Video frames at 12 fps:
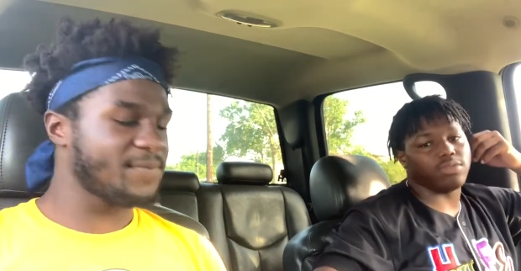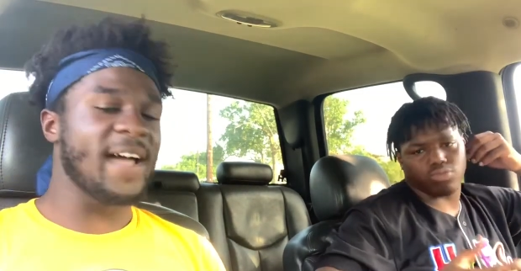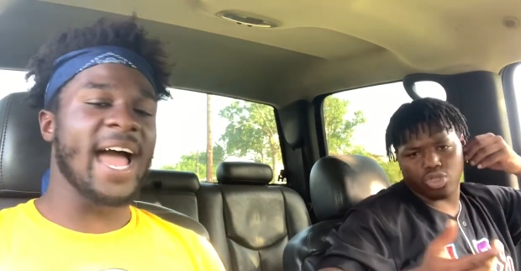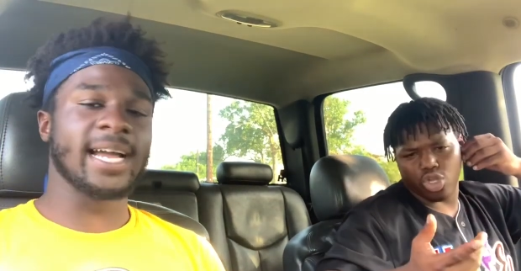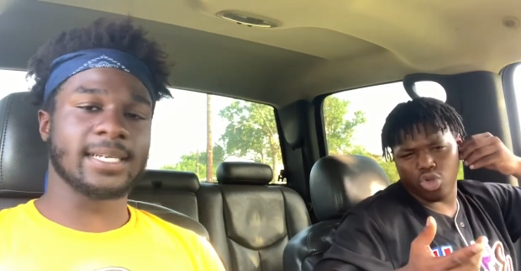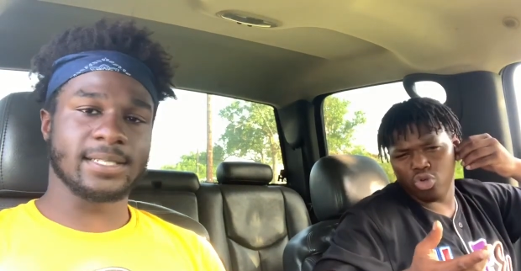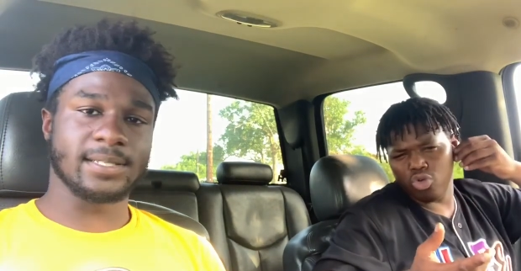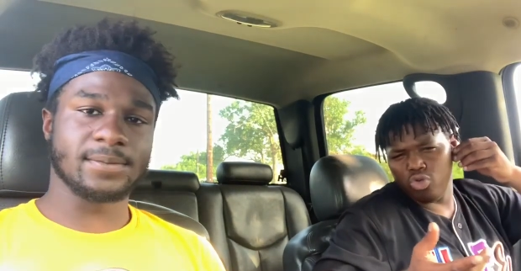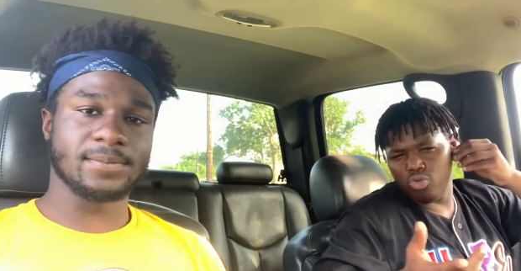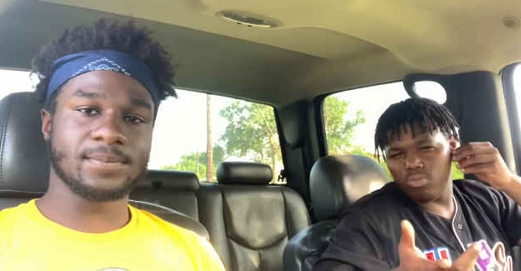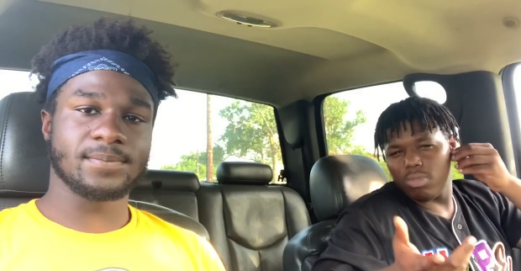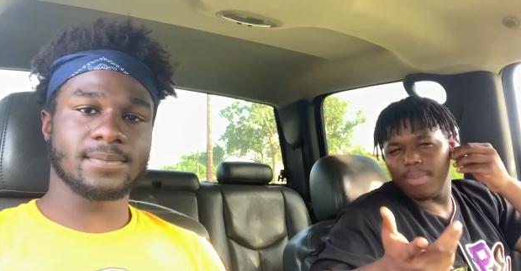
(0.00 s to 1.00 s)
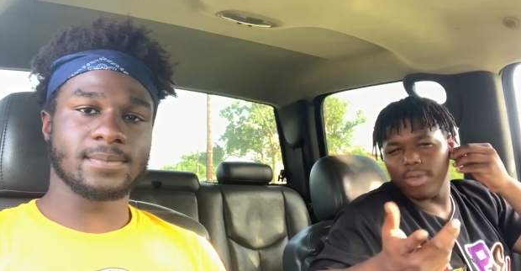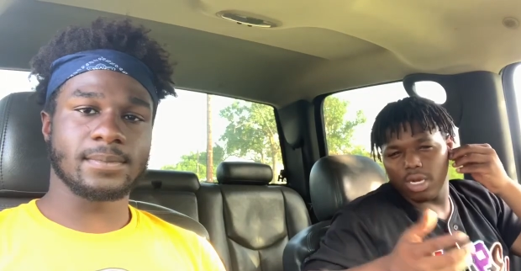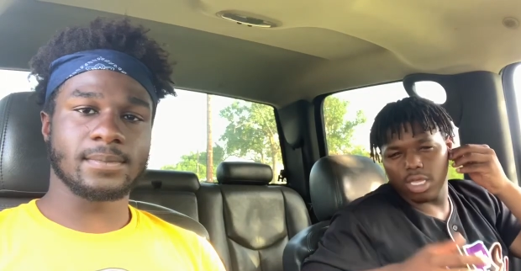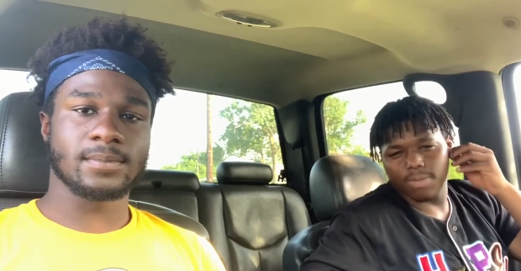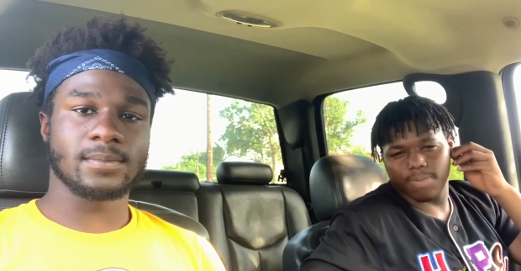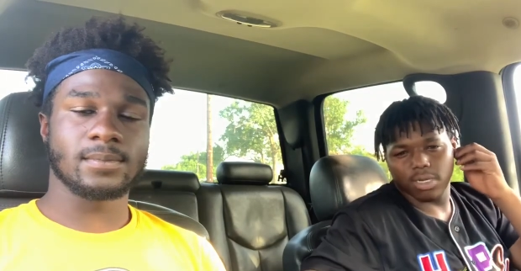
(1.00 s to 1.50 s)
Speaker 1: It's Facts. you, maybe
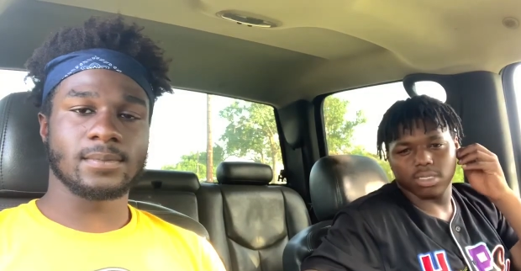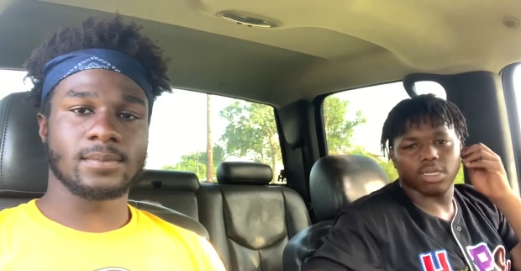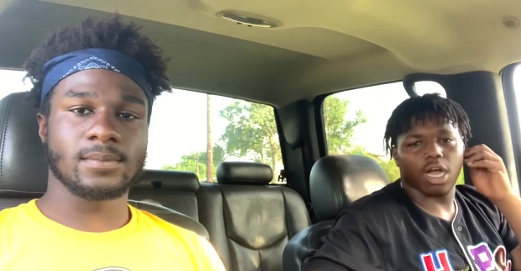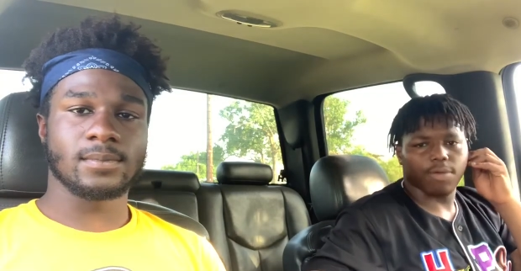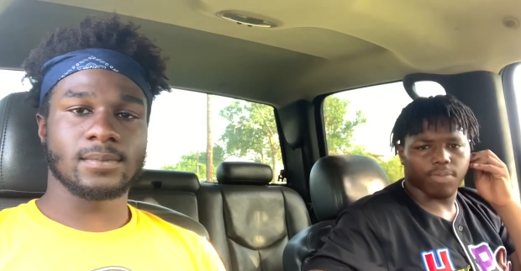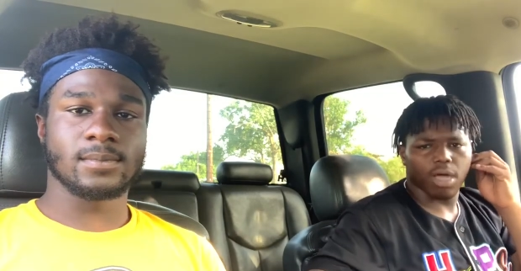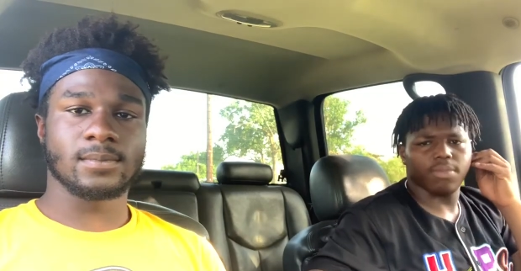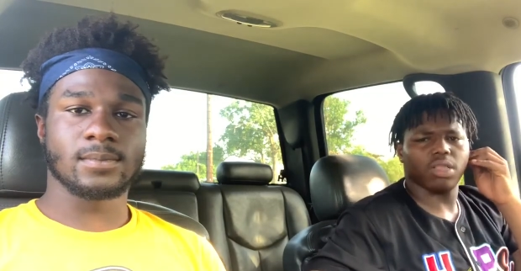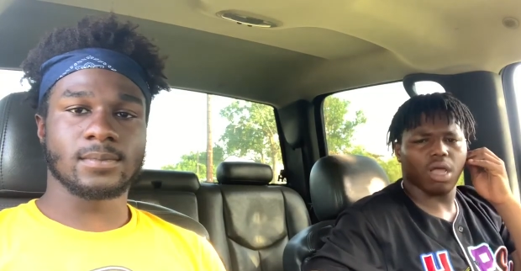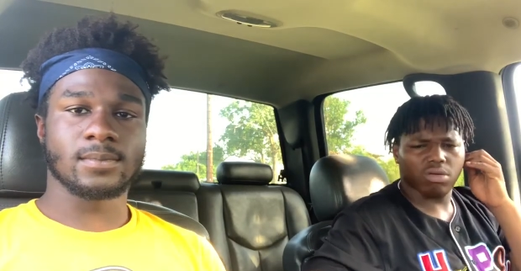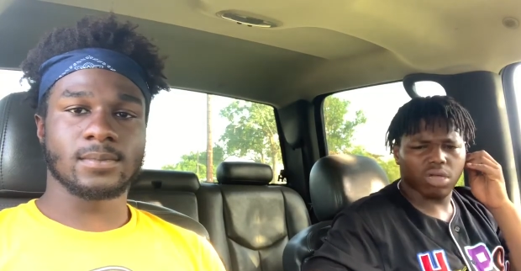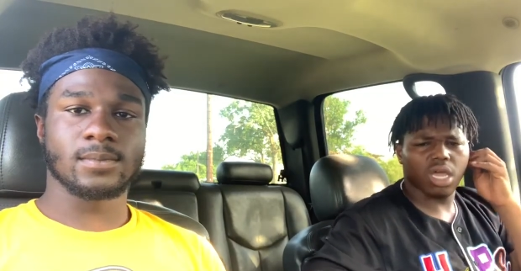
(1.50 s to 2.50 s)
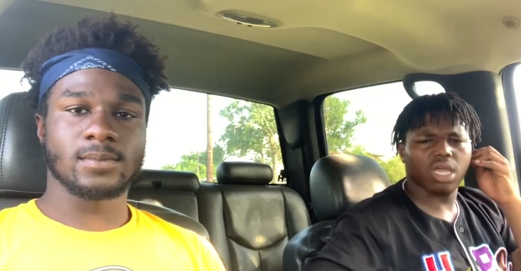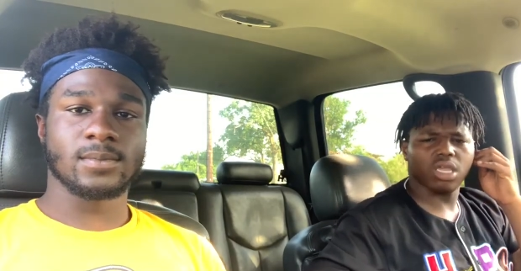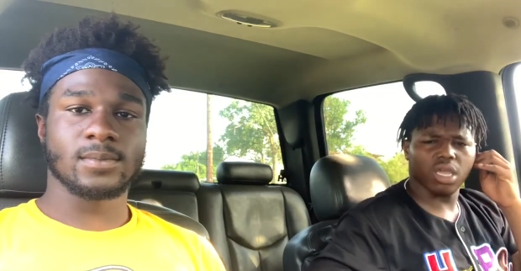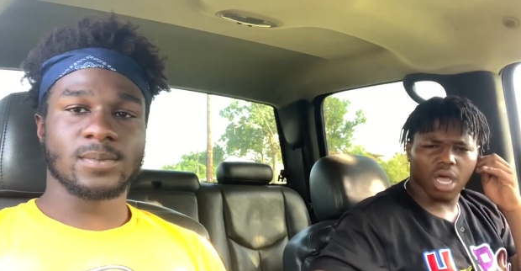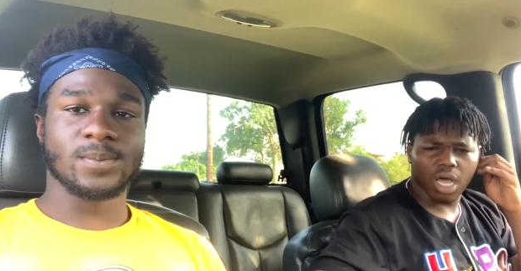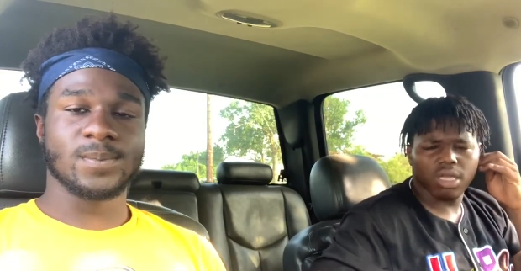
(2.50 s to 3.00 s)
another person. Y'all could probably be like, okay,
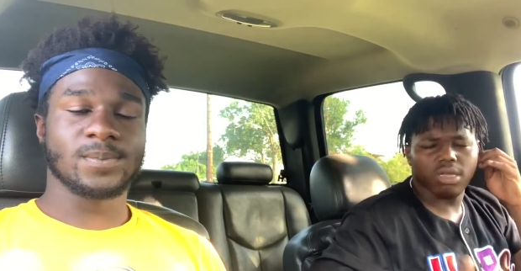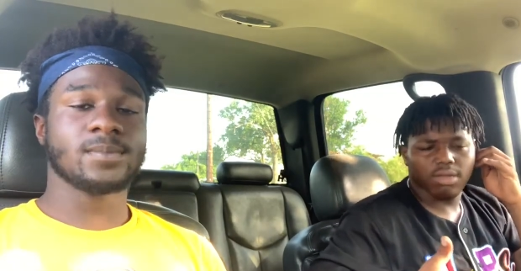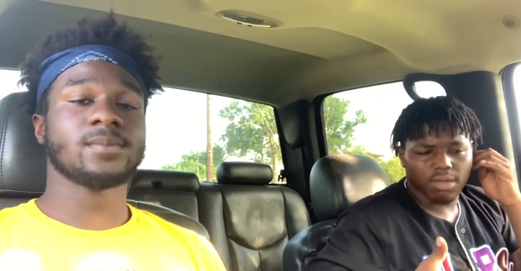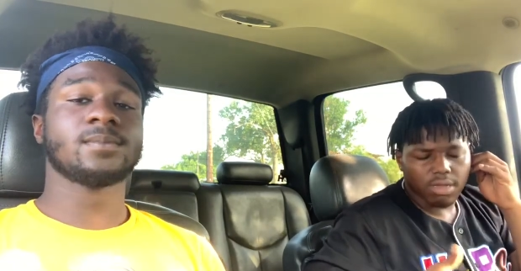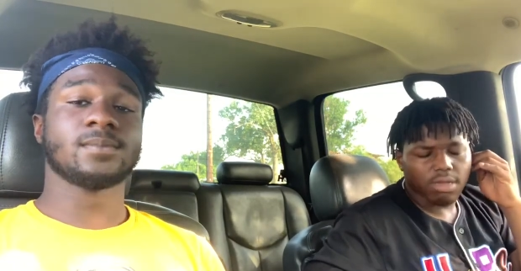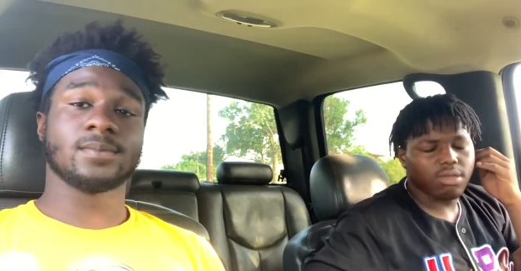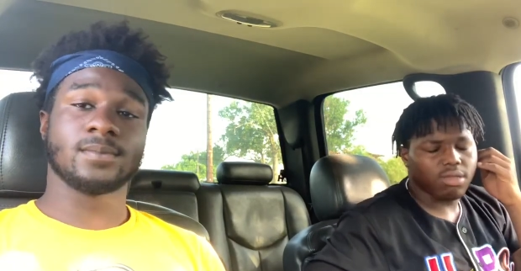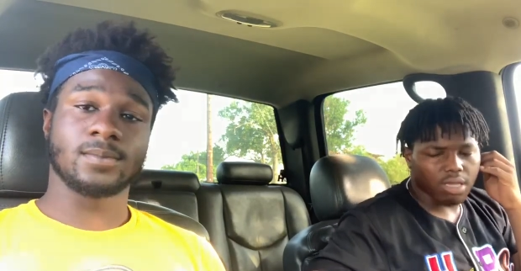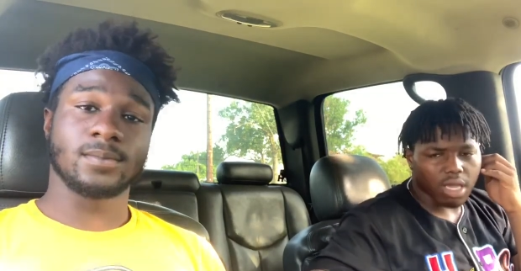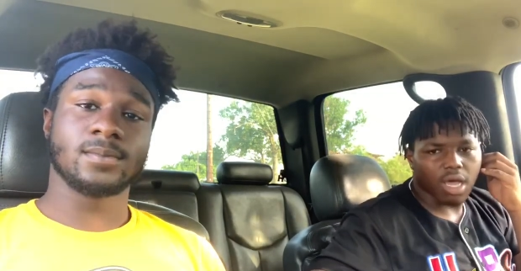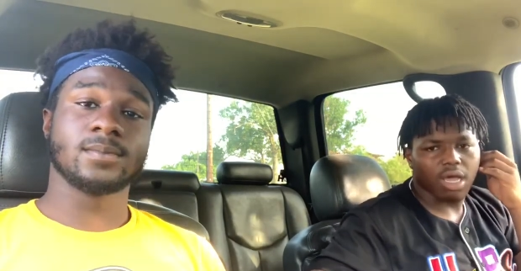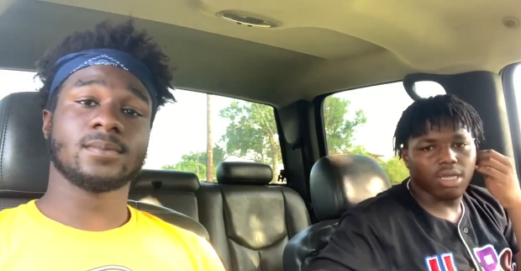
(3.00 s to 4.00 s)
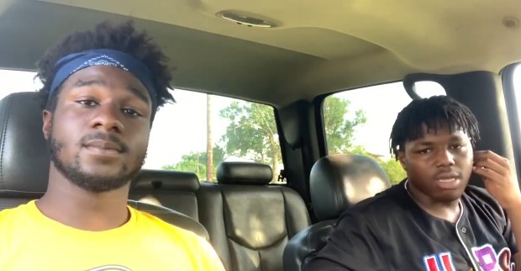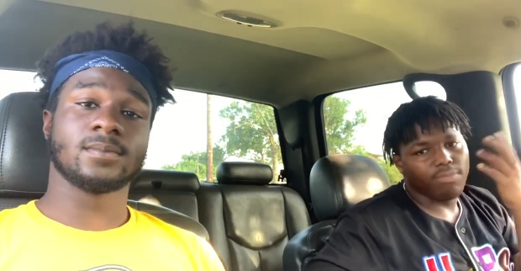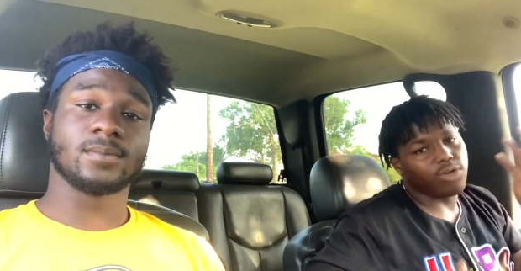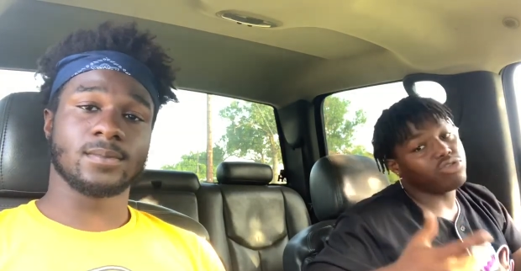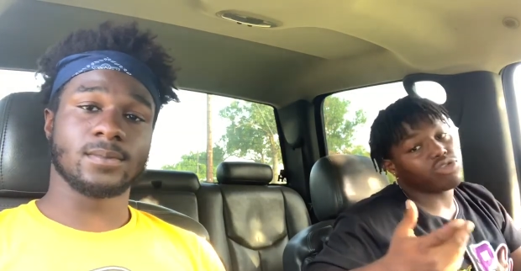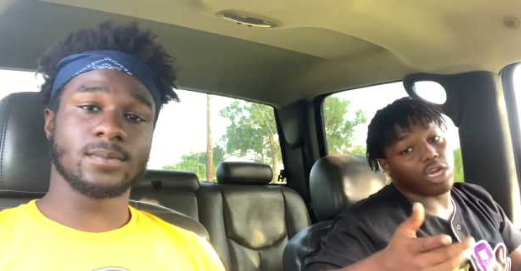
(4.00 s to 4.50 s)
yeah, yeah.
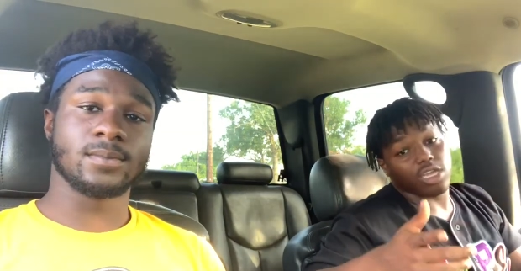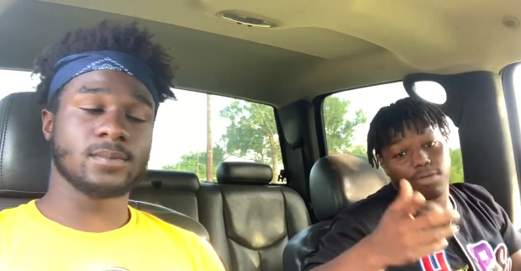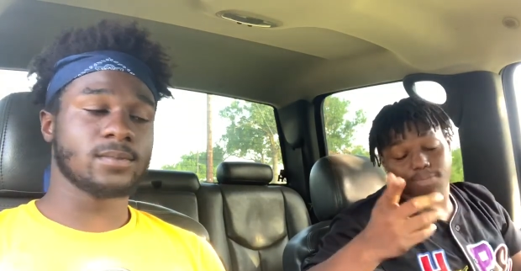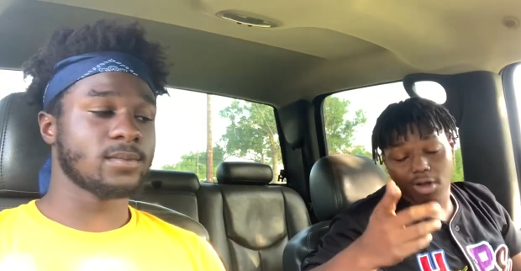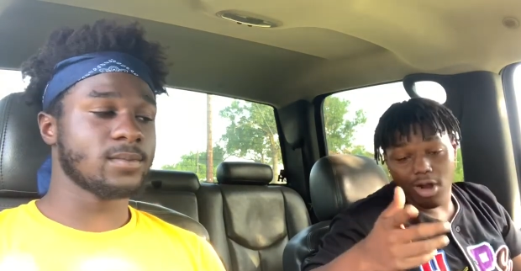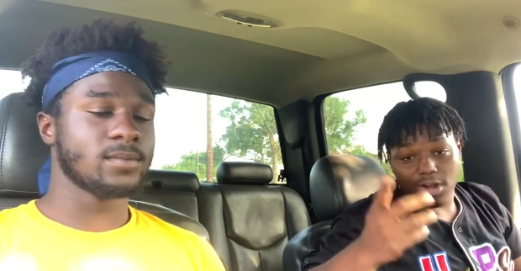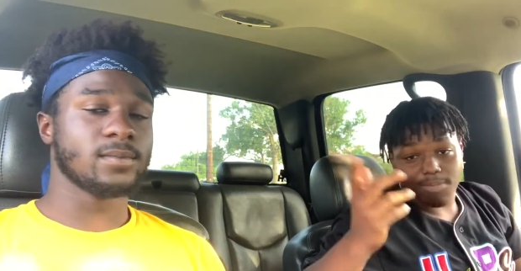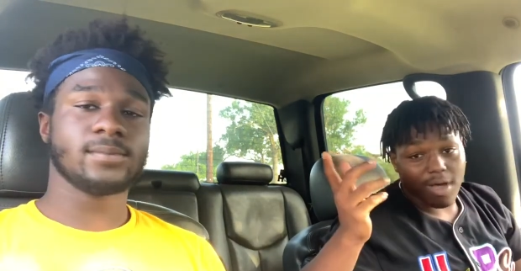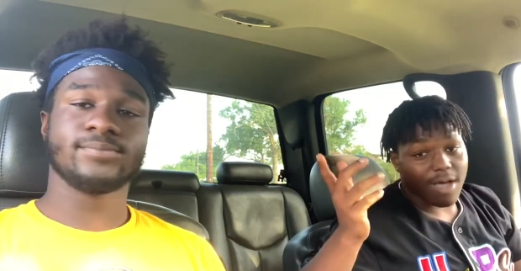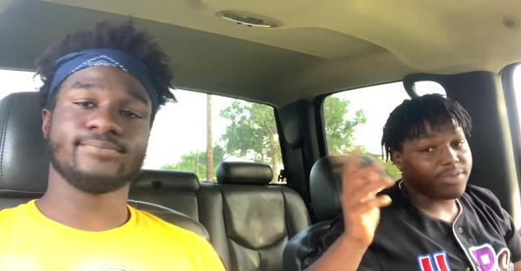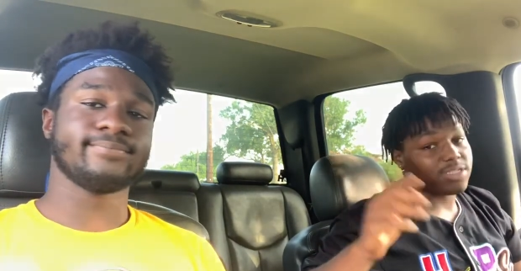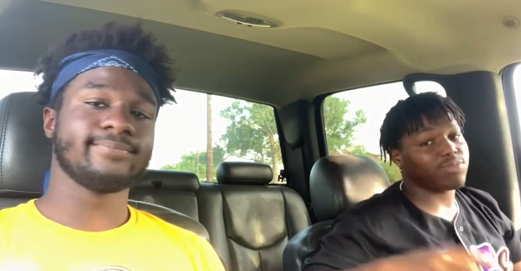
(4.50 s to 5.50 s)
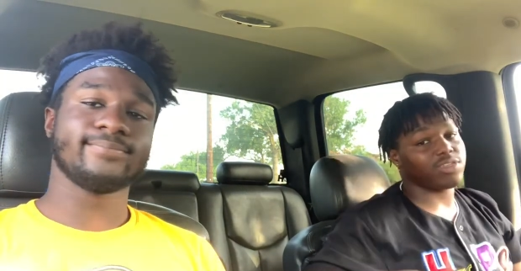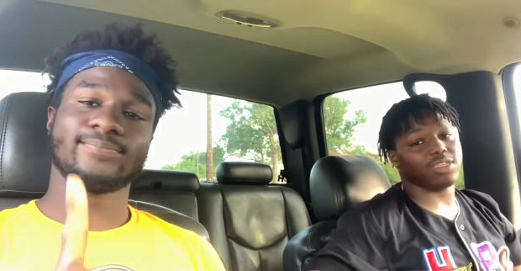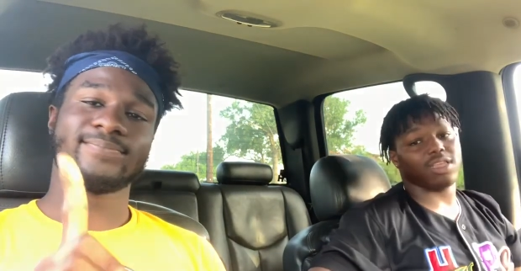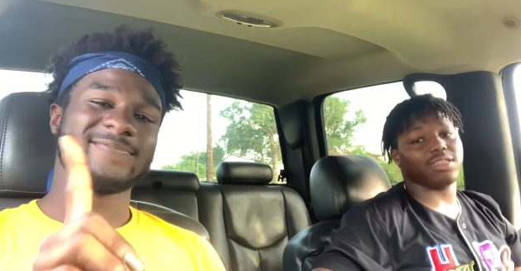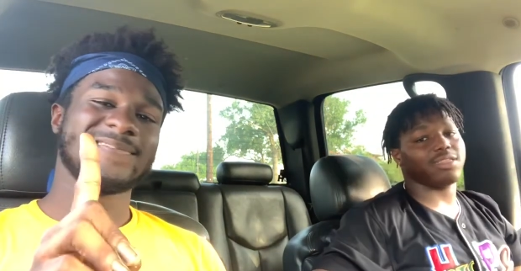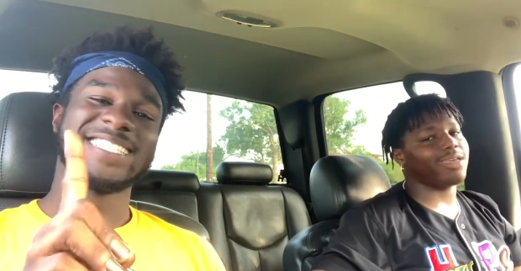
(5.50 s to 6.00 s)
But you trying to get a party pop or some shit like